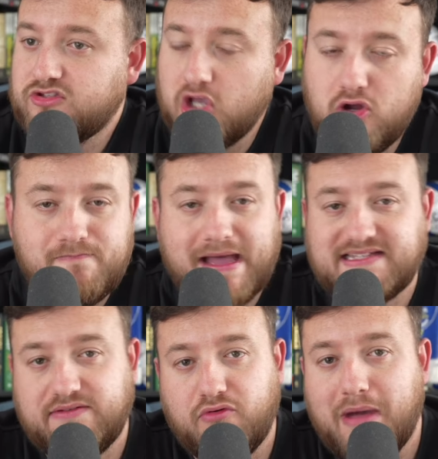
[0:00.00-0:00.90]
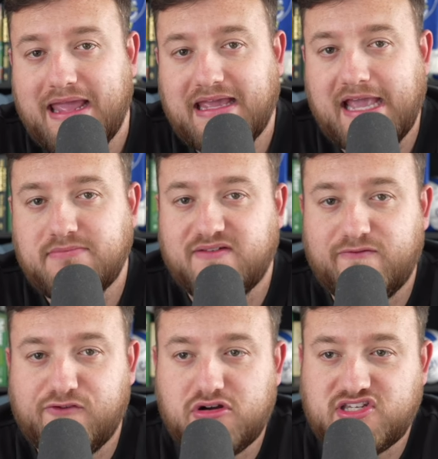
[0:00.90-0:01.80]
Two massive away games in
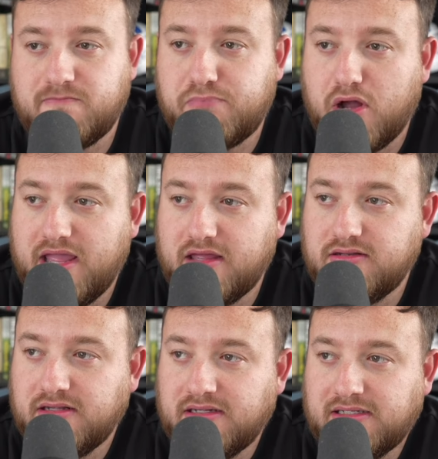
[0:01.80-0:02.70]
Forest and Brighton,